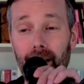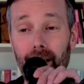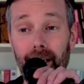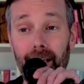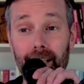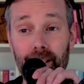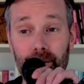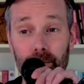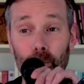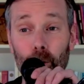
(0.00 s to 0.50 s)

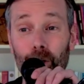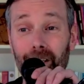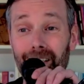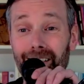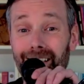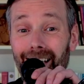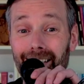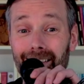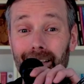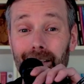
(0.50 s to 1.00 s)
It's more
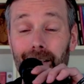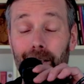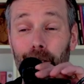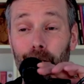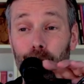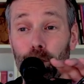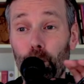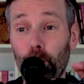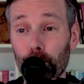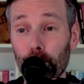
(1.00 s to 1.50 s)
connected to the
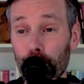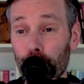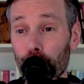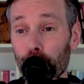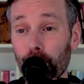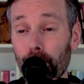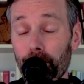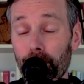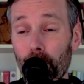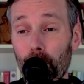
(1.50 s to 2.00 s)

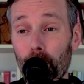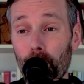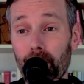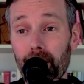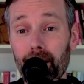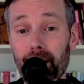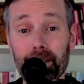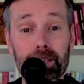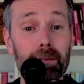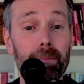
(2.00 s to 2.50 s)
culture of yoga.
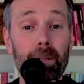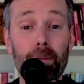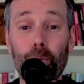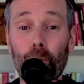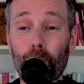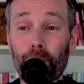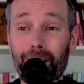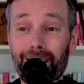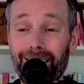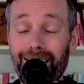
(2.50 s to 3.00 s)
It's going to be
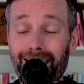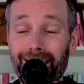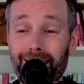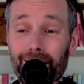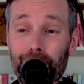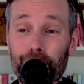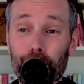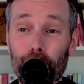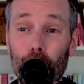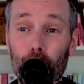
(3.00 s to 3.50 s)
more connected
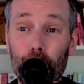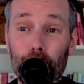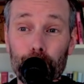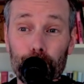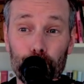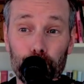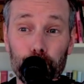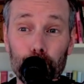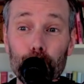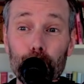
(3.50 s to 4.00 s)
to yoga's
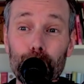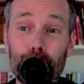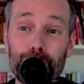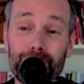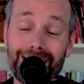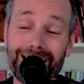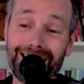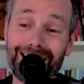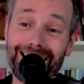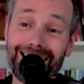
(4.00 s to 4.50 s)
roots
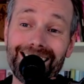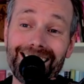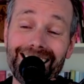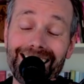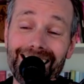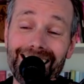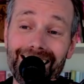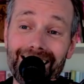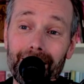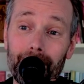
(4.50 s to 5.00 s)
in
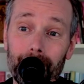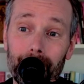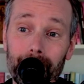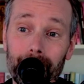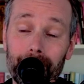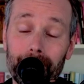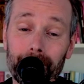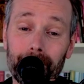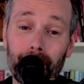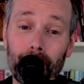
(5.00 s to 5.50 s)
India,
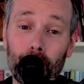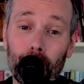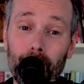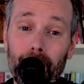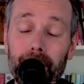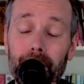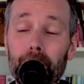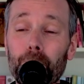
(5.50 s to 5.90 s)
right?